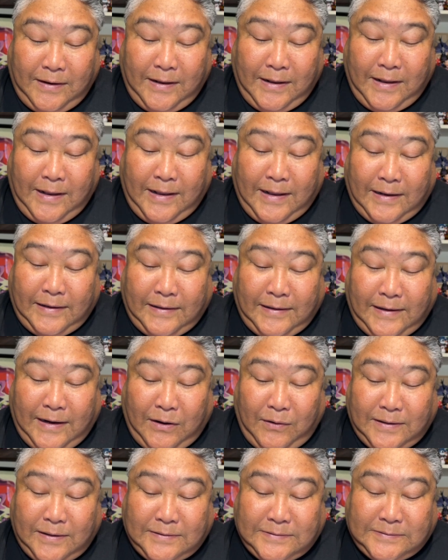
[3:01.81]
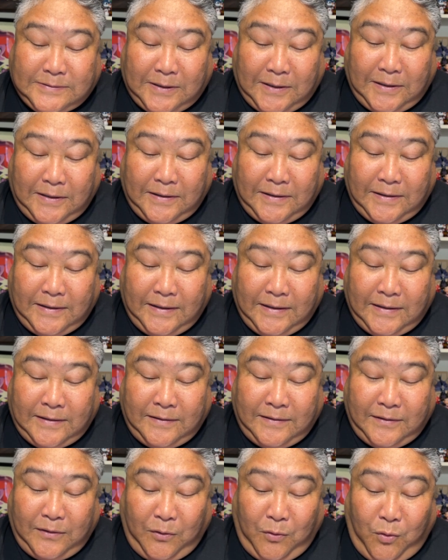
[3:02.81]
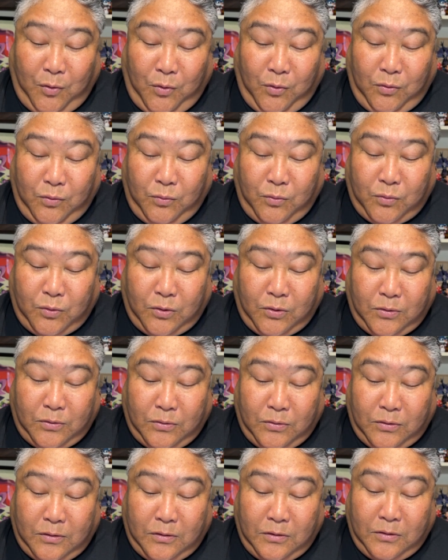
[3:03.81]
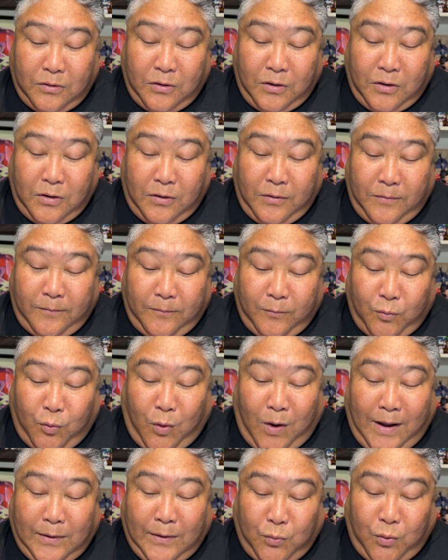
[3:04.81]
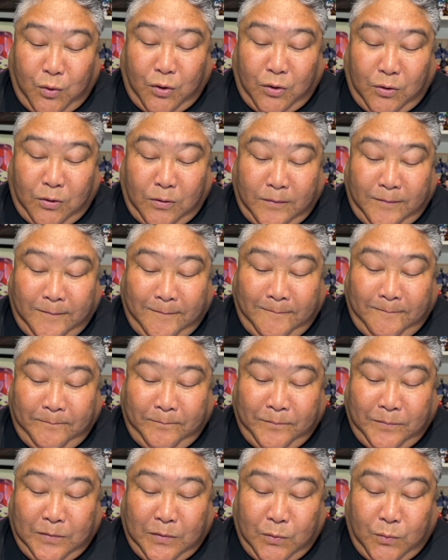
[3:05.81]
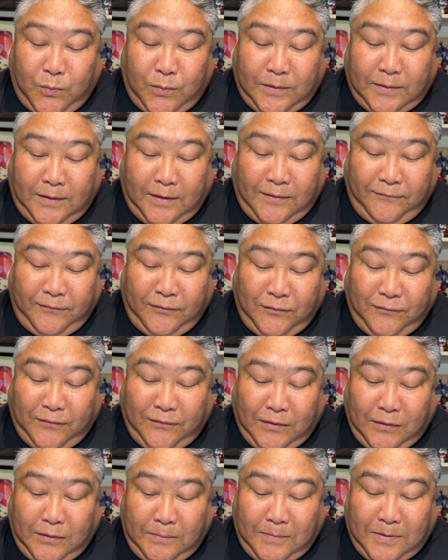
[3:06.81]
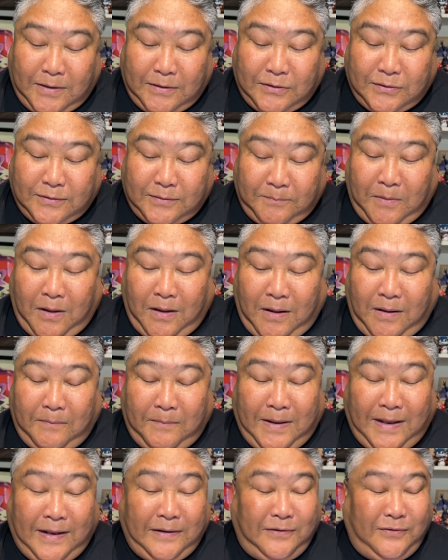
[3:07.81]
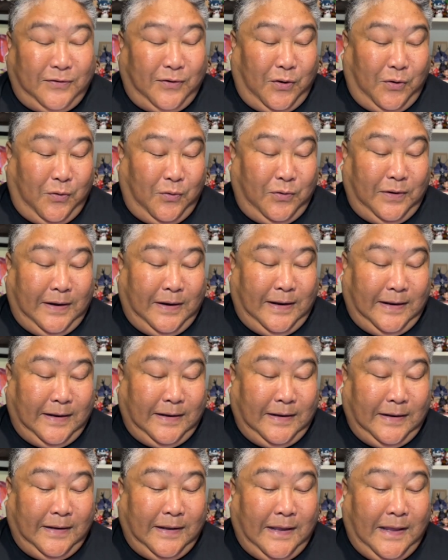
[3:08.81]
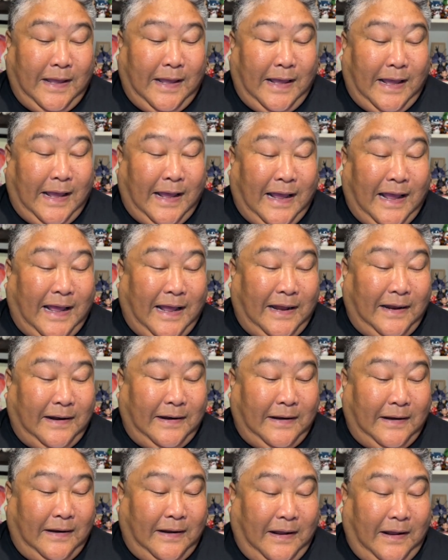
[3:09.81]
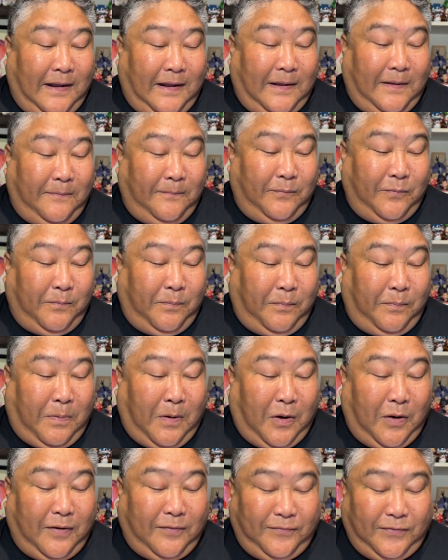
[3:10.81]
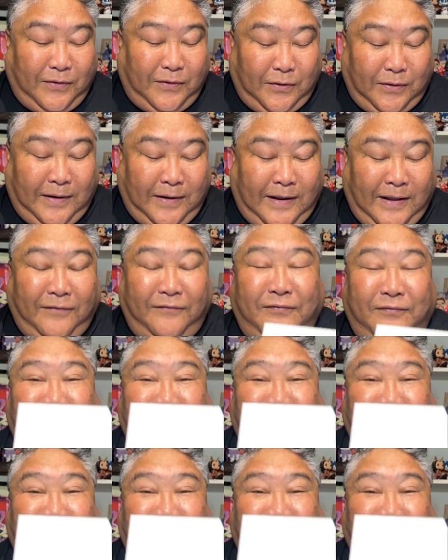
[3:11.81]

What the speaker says: and caring son in the whole world, wide world. We love you very much, Mom and Tony." And part of their gift